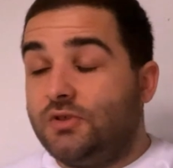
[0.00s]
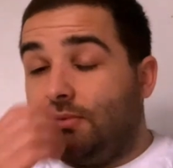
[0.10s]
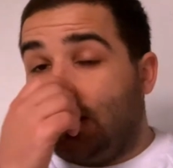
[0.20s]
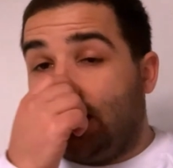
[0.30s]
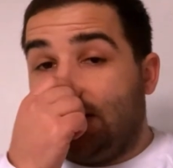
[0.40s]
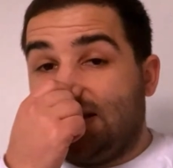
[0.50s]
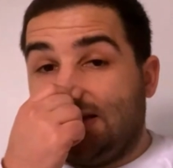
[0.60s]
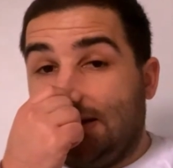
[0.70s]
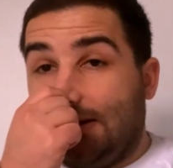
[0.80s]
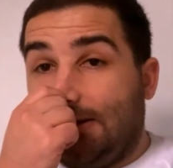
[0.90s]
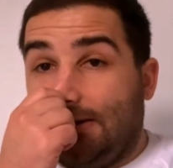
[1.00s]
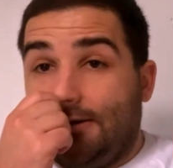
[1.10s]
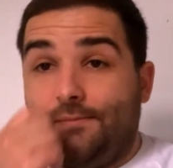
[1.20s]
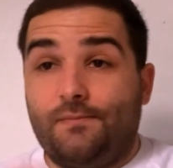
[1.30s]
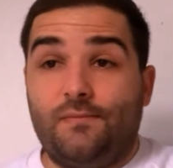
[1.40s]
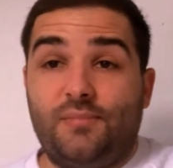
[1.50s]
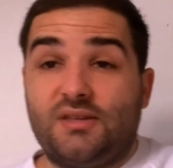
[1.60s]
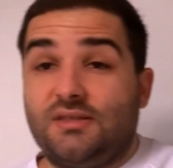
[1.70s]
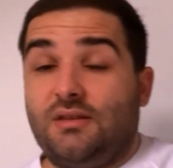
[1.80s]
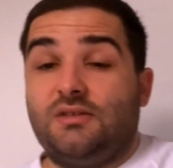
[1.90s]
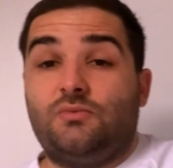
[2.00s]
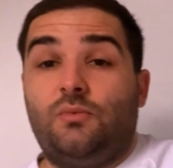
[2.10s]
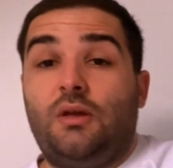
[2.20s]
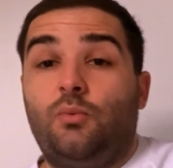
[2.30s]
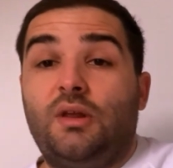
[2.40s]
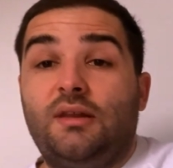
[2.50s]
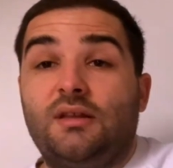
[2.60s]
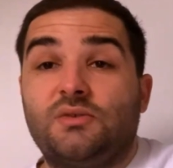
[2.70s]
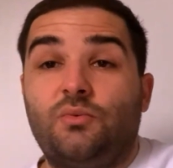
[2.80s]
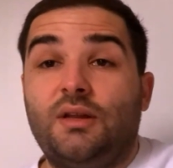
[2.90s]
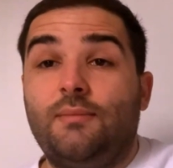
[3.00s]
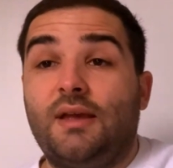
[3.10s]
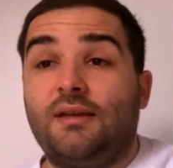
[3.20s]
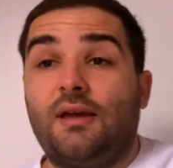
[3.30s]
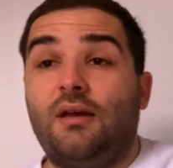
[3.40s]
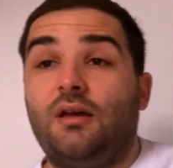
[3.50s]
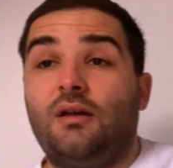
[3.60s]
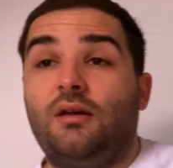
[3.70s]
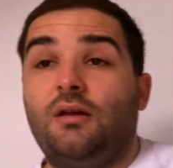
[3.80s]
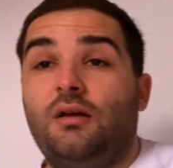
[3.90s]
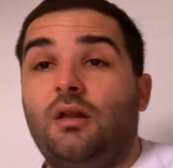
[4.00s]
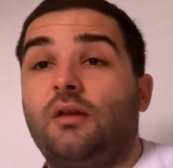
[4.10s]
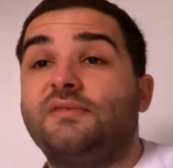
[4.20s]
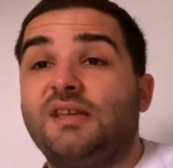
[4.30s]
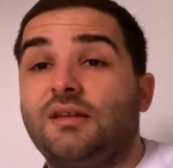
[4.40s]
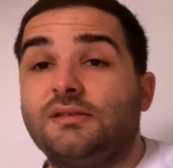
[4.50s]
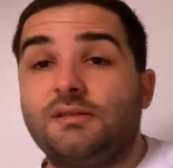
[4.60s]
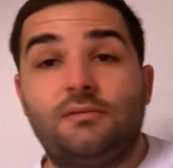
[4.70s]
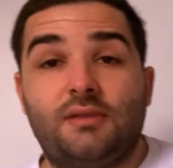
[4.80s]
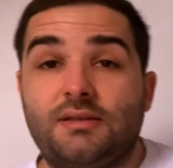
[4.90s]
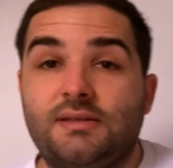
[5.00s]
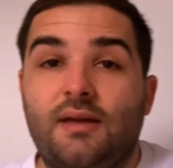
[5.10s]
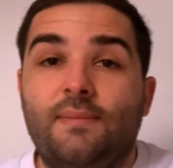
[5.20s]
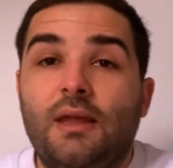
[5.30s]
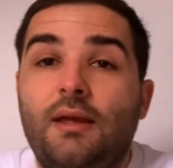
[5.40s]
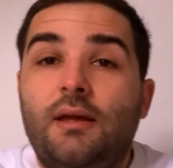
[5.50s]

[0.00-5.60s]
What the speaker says: to be honest, because it really doesn't really make a lot of sense. That's that.